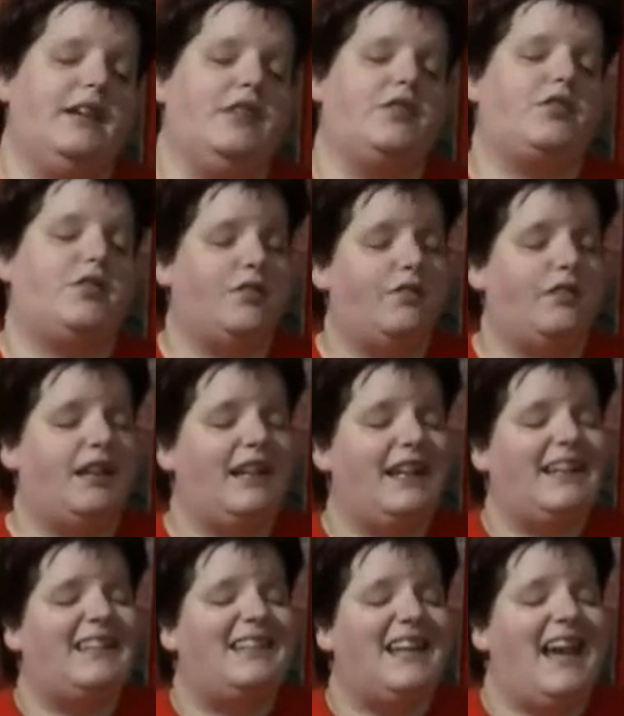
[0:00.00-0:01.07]
So
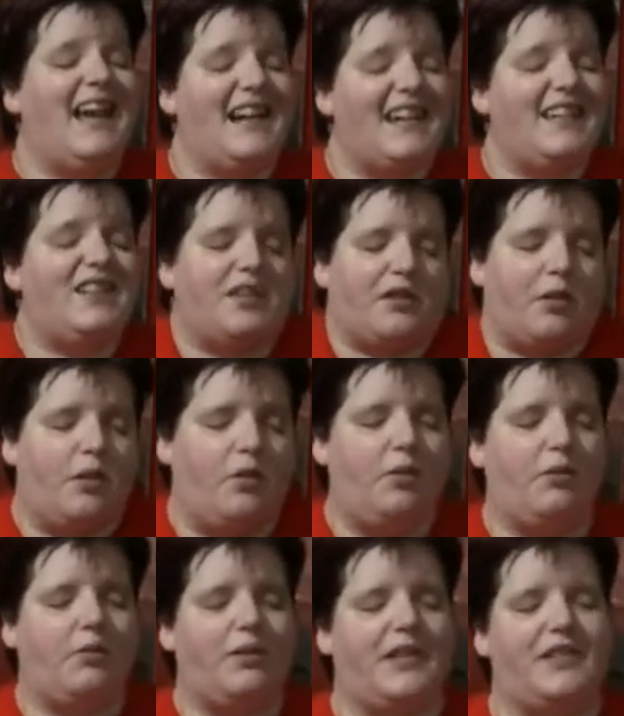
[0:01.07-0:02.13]
really, that is
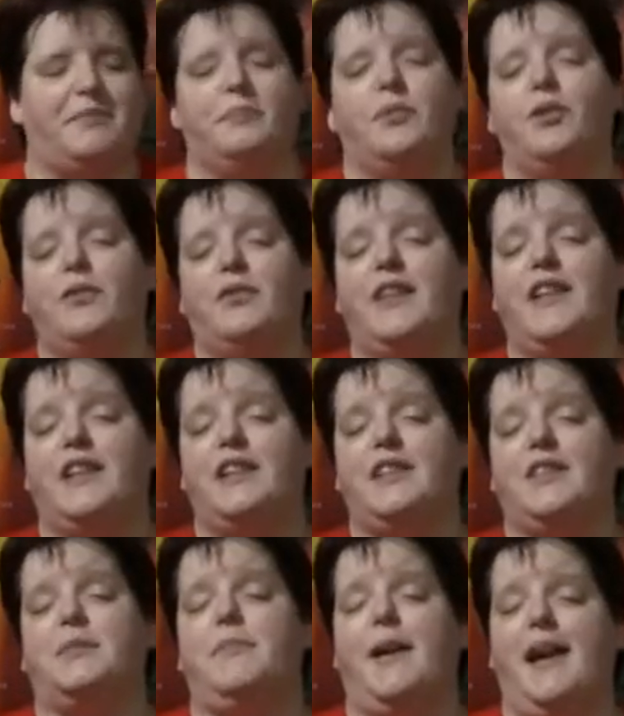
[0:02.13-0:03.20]
all this movie
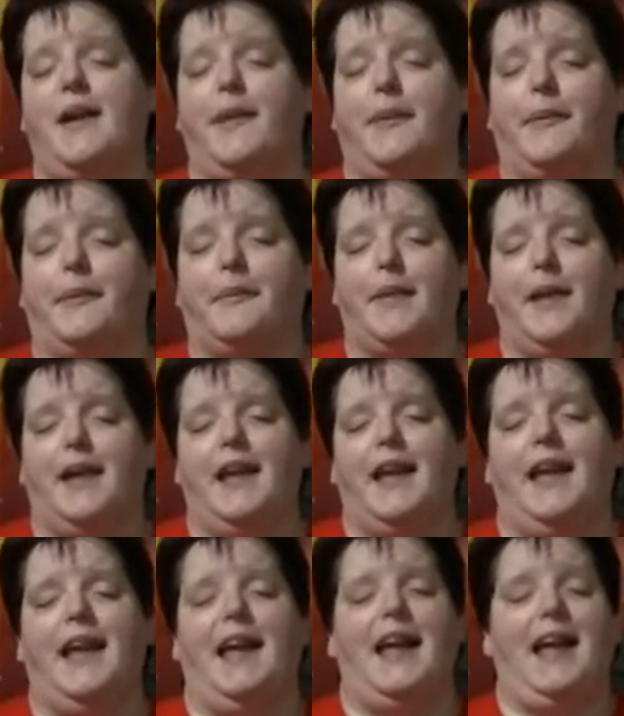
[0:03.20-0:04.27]
is about.
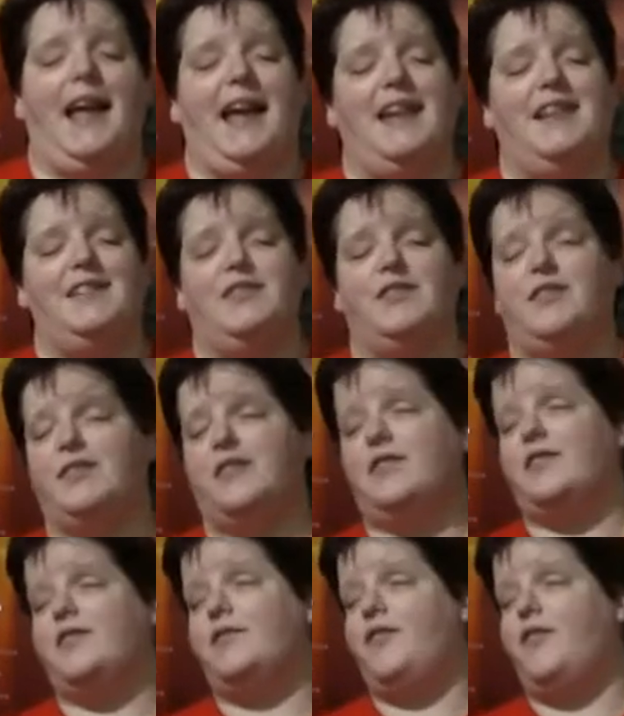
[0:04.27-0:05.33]
And
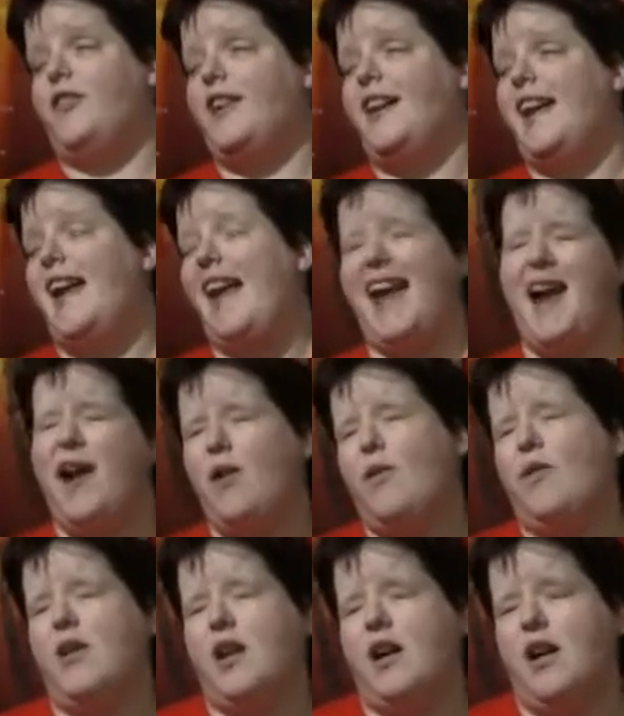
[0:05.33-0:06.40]
for an
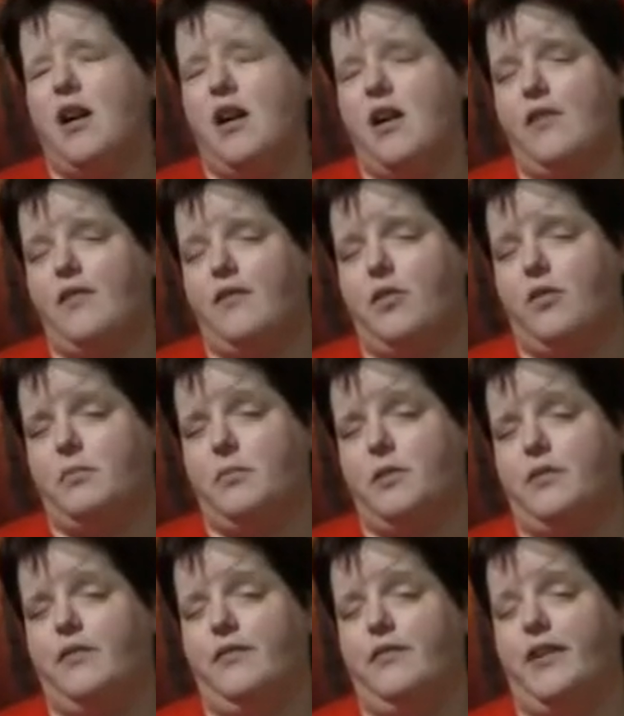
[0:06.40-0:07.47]
hour and a half long
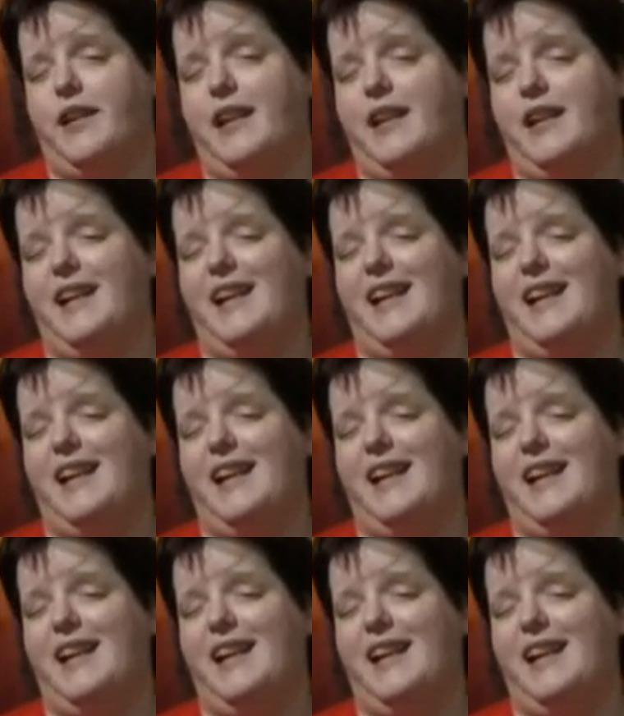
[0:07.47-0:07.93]
movie,